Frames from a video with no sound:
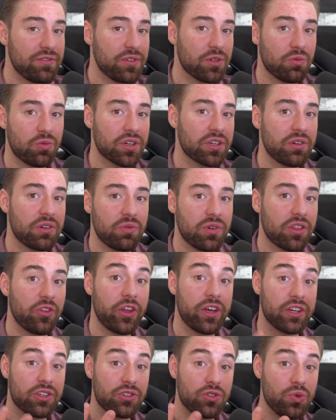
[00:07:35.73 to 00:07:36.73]
If you're working with
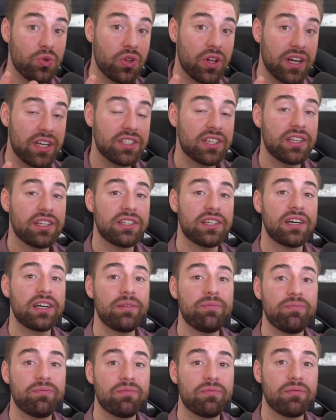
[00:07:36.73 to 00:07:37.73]
like 2 clients at a
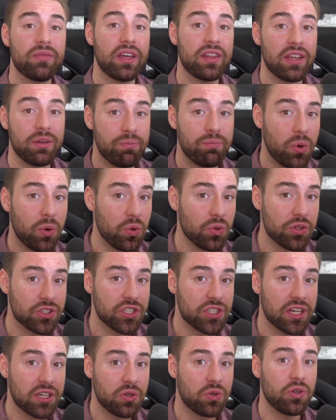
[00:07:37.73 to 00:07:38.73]
time and they both
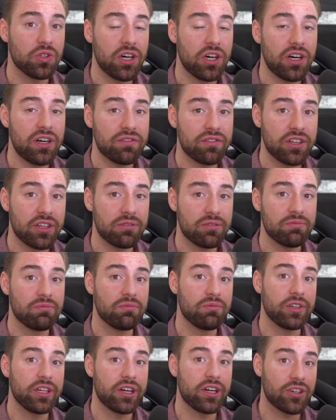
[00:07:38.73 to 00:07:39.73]
decide to hold off, then
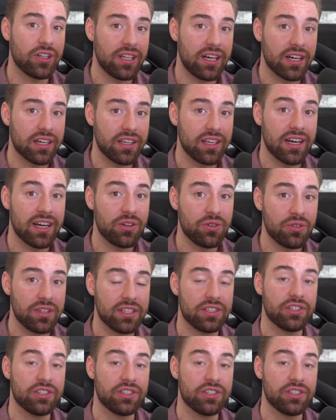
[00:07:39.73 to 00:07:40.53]
you're out of luck. You got no